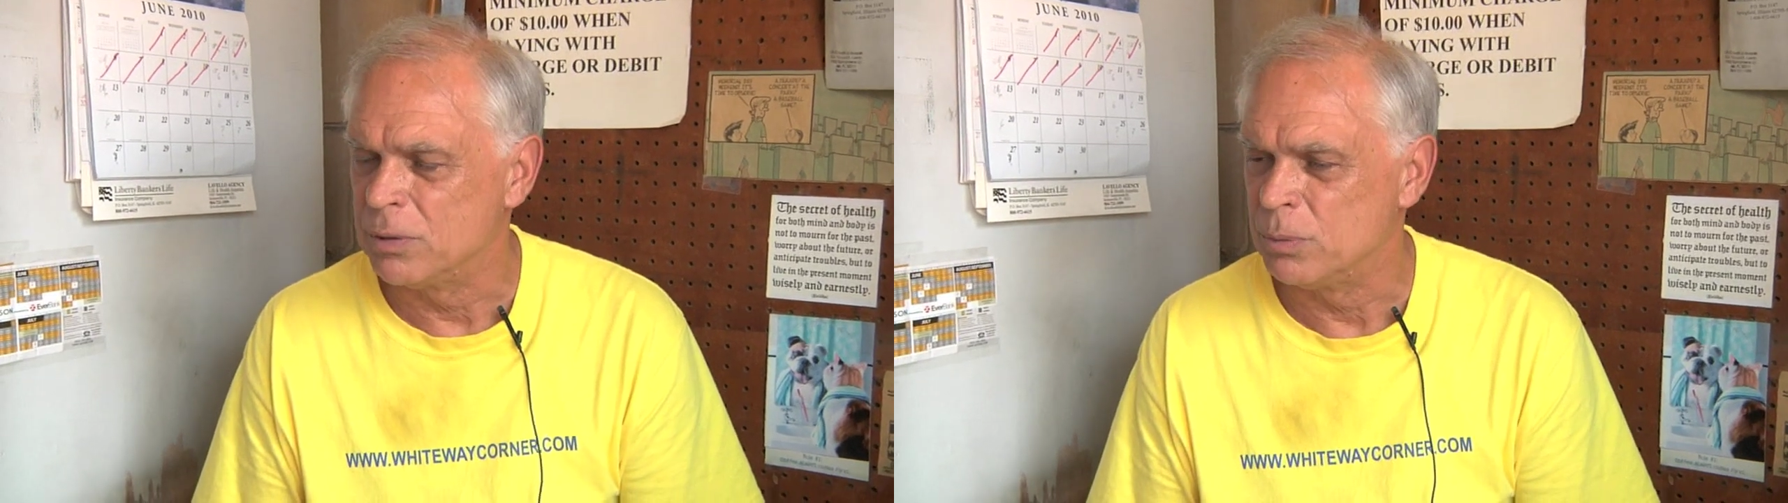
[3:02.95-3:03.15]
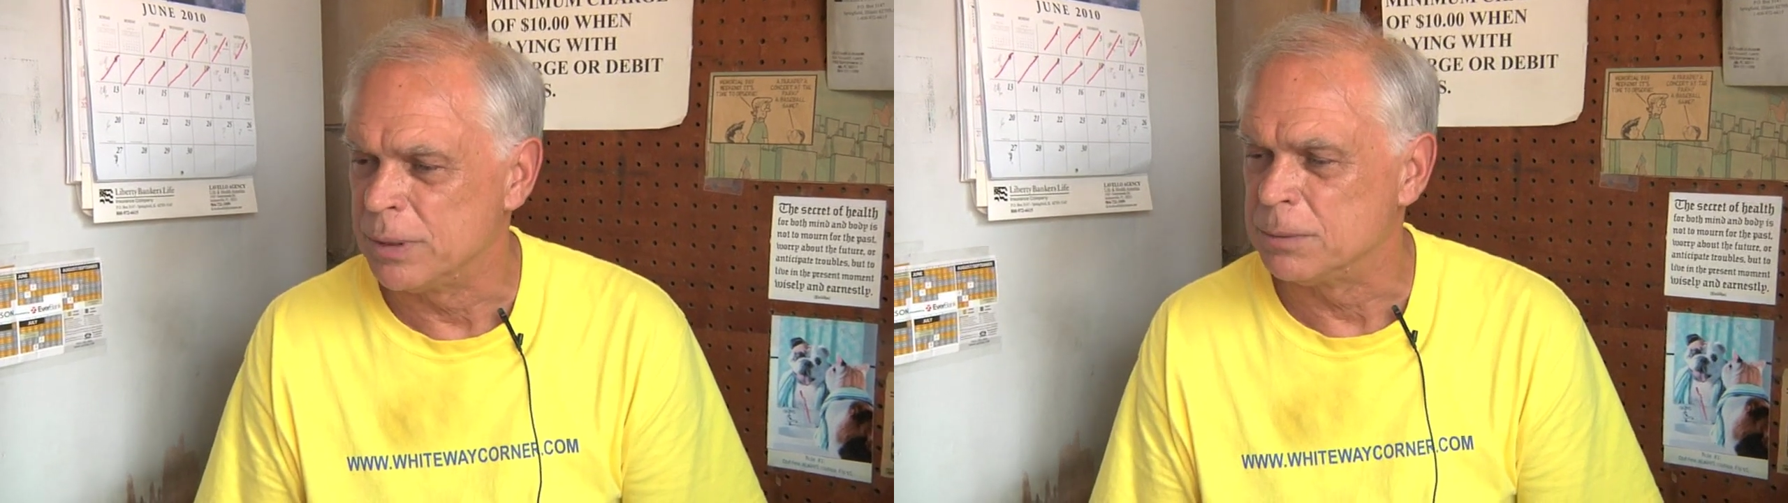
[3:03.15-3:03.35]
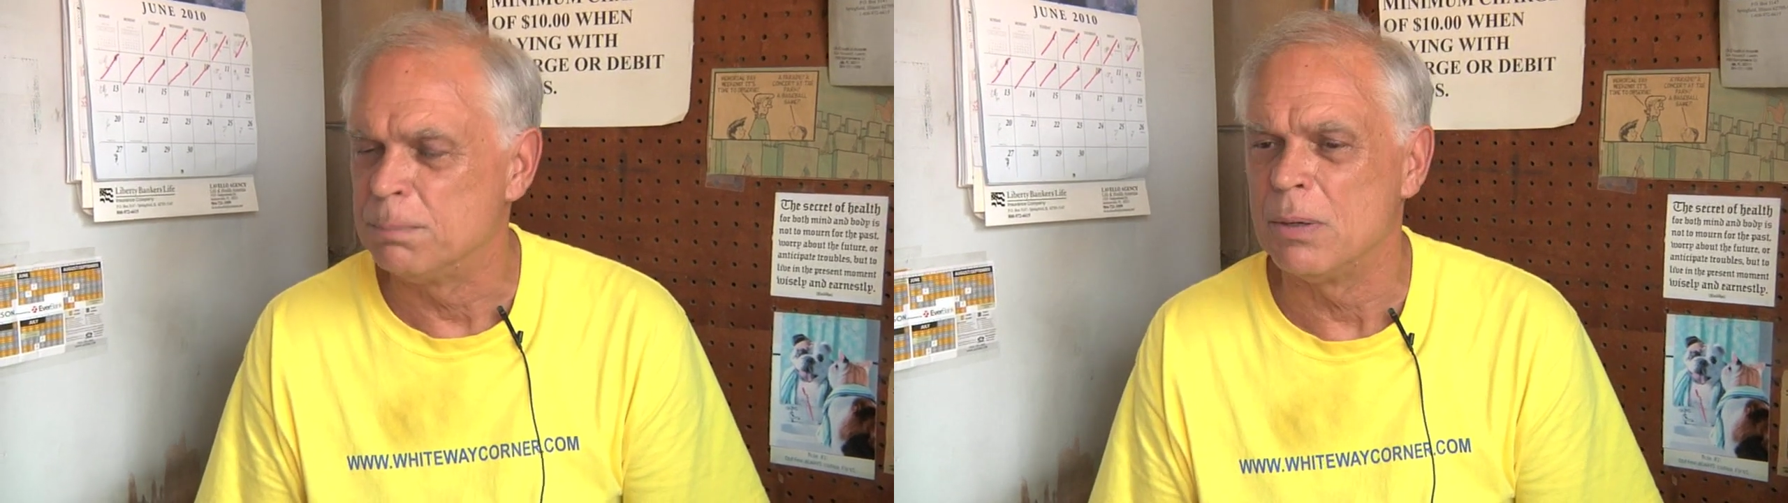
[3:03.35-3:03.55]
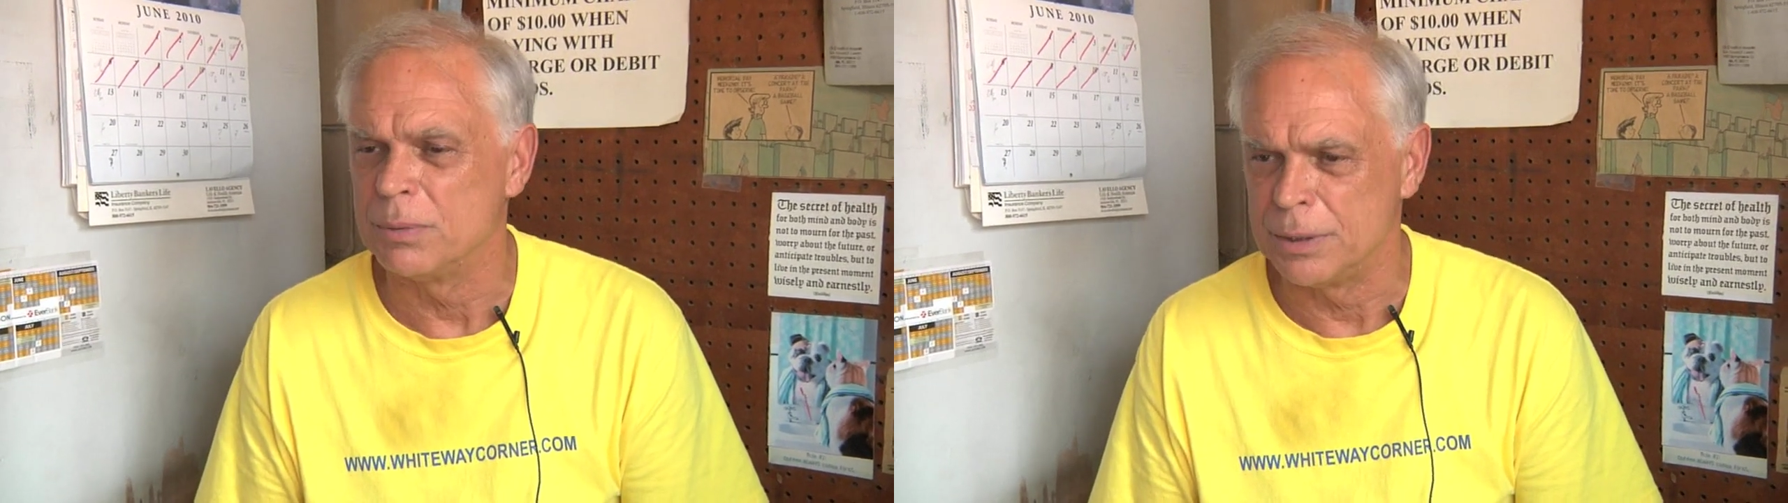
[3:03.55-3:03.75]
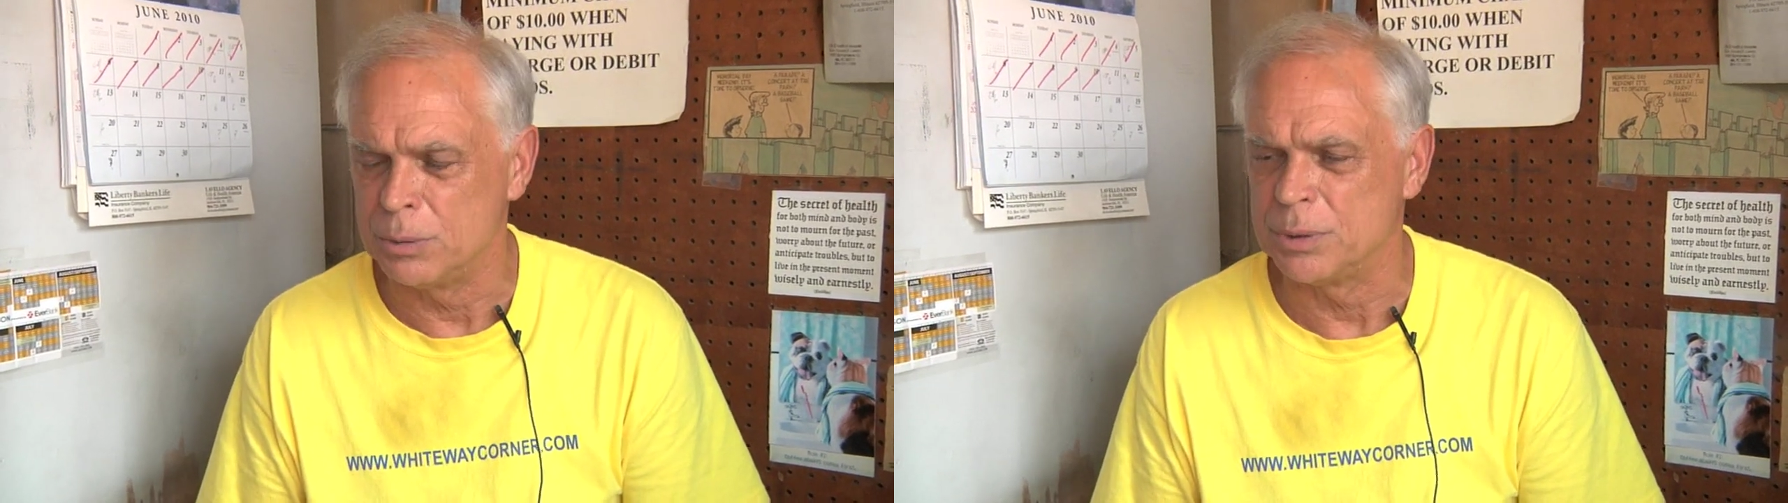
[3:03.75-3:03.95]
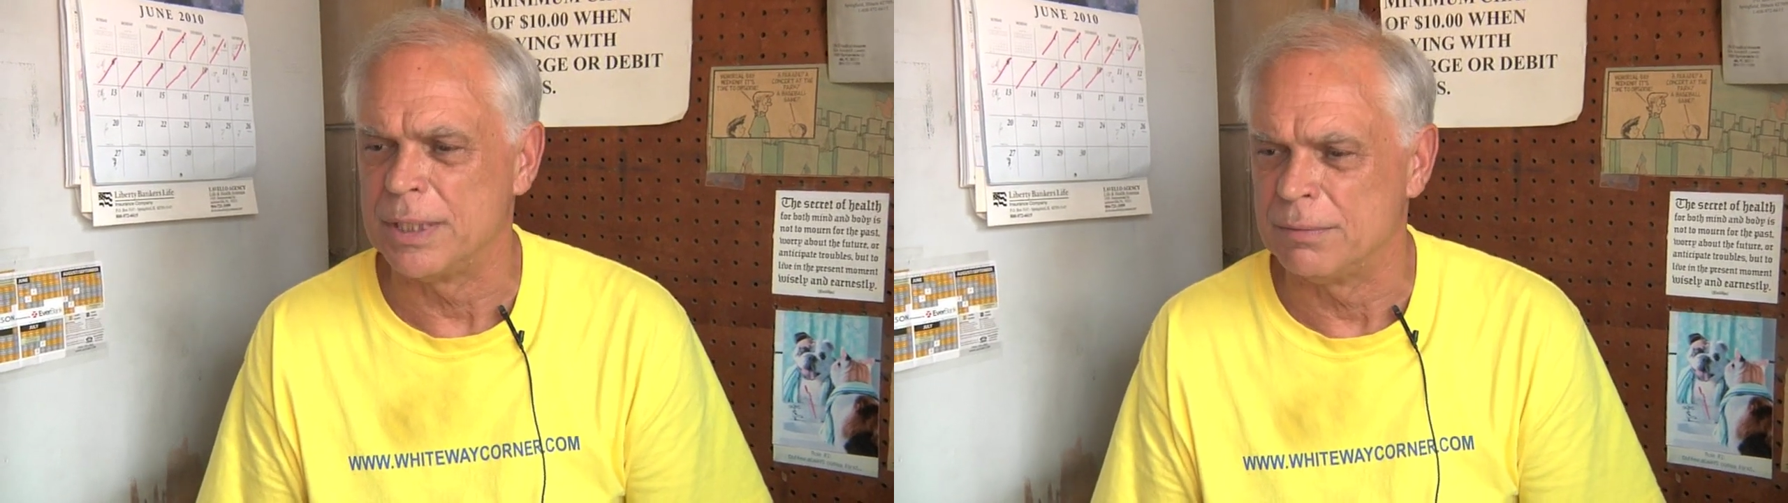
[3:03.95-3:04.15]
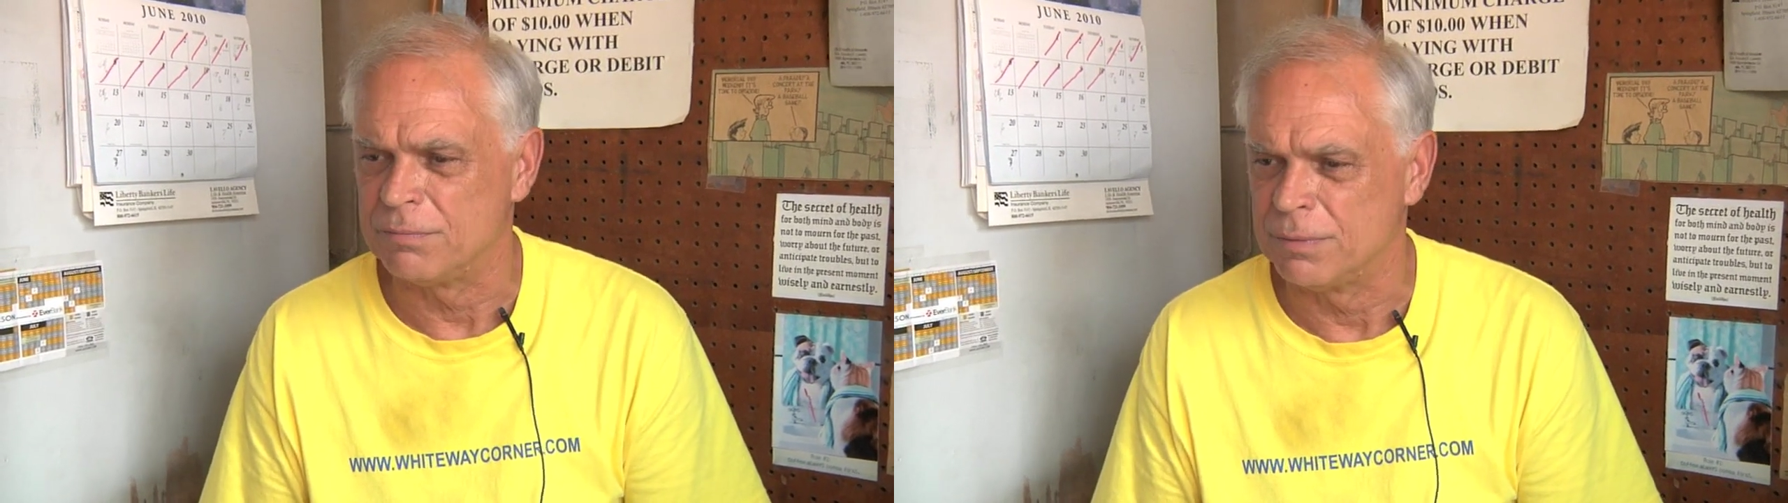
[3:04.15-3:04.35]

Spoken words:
Louise bought the newsstand